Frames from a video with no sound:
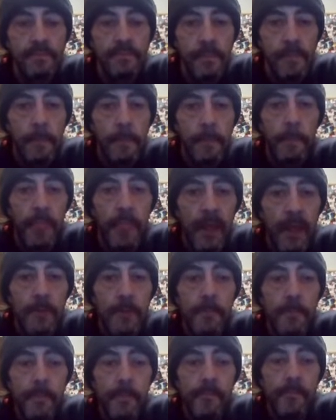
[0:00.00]
But the
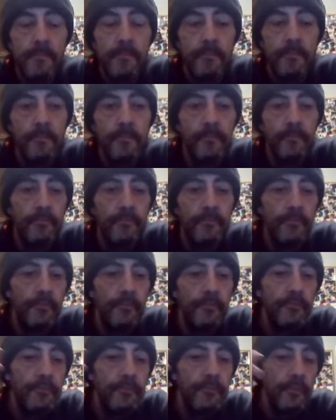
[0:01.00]
thing about
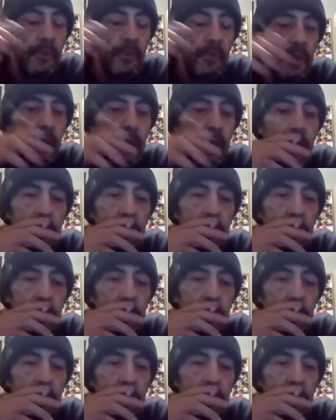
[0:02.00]
what we have